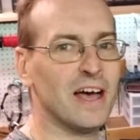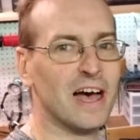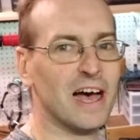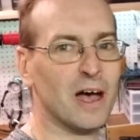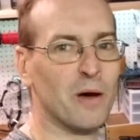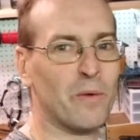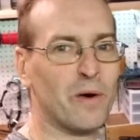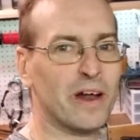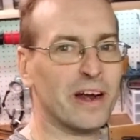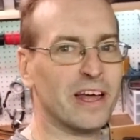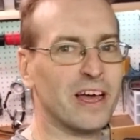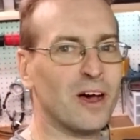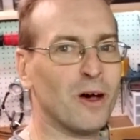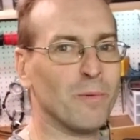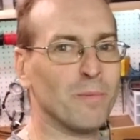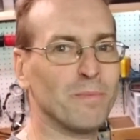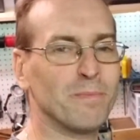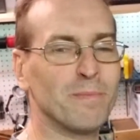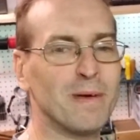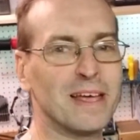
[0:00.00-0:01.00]
I want to
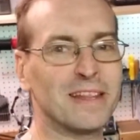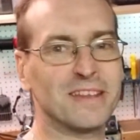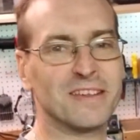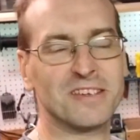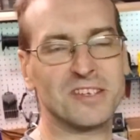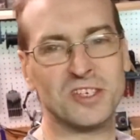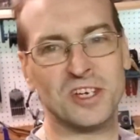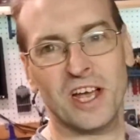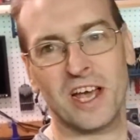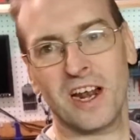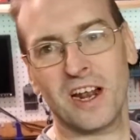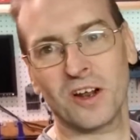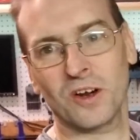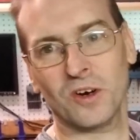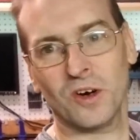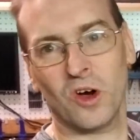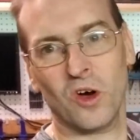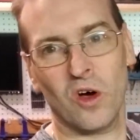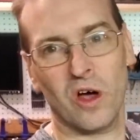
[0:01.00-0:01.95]
help make this channel grow.